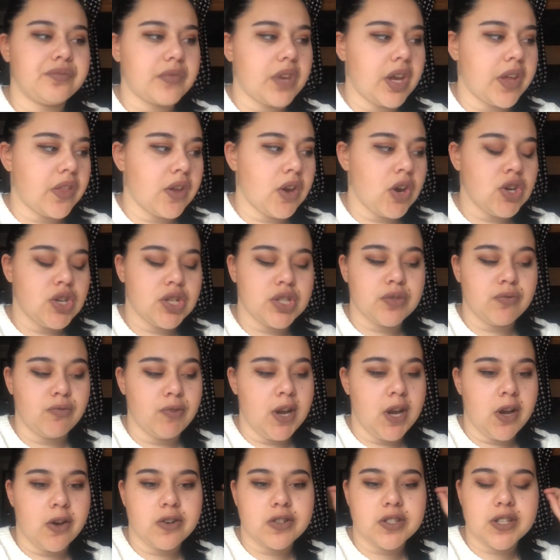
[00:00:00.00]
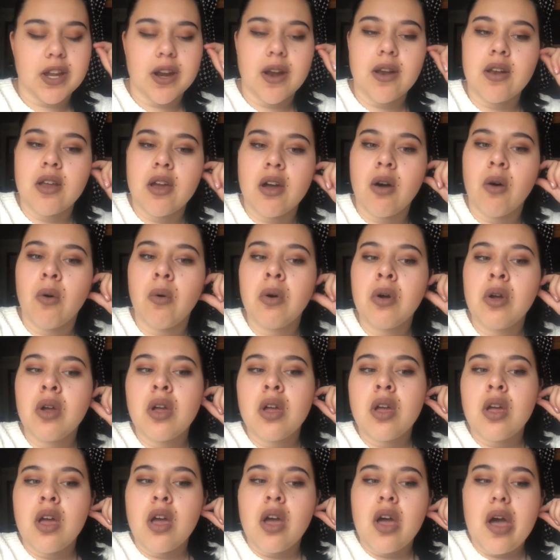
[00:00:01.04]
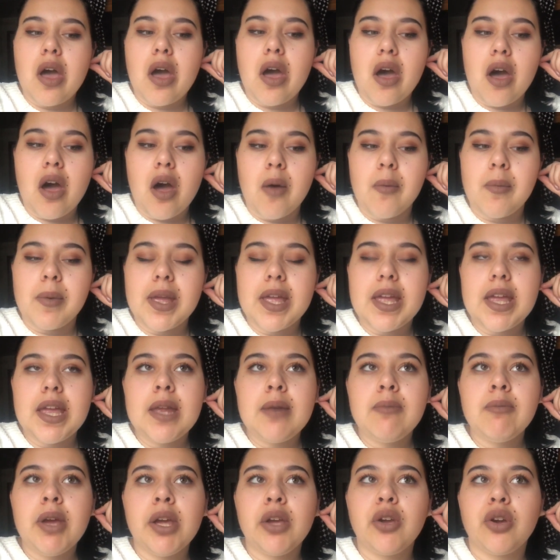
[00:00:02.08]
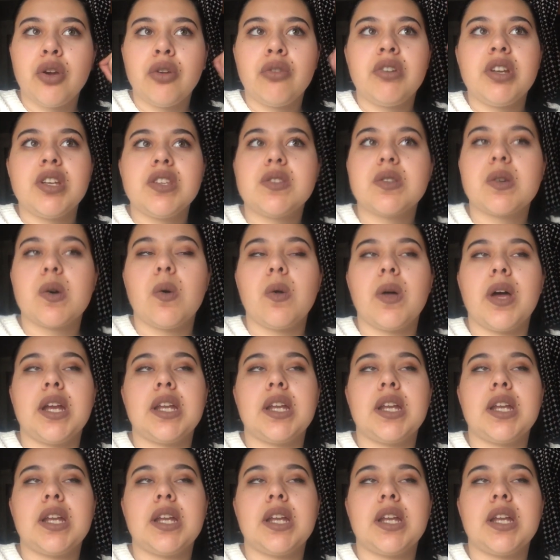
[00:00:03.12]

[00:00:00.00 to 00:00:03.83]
other just readers that I know. In my Goodreads goal,